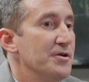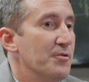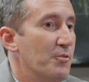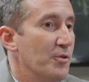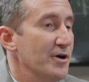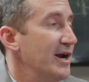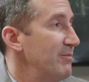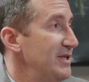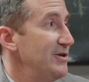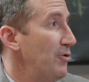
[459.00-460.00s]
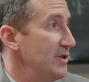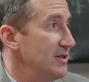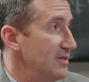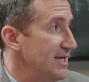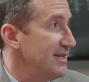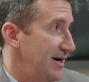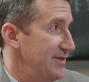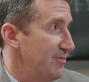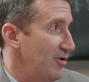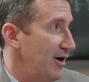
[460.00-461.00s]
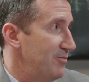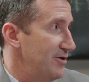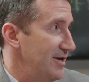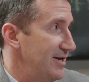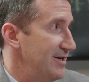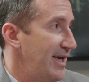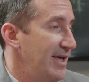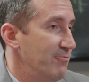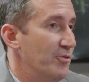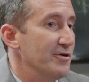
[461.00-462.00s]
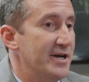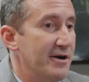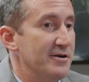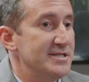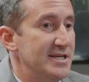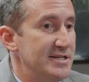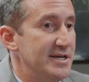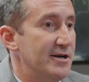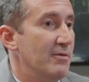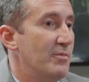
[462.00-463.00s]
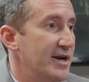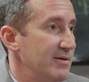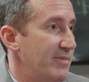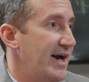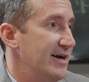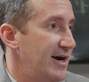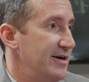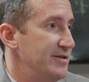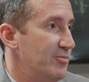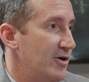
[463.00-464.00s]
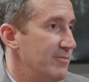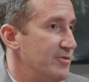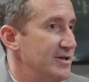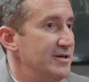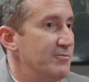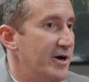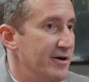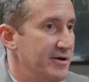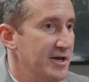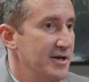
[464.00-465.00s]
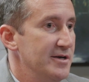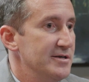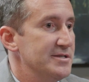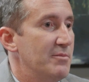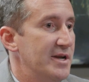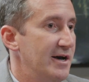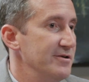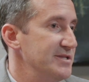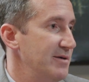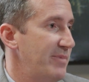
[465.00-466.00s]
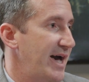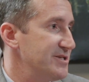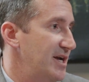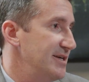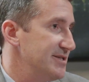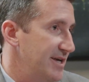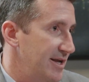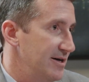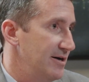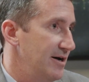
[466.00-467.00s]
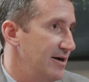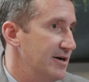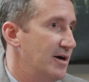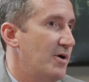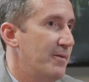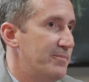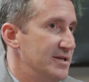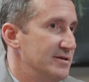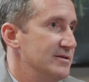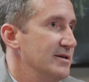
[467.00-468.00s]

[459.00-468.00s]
we're going to be the only lien on the property, and we're guaranteed to get our money back out of the property, where somebody else in the back chain is going to come up and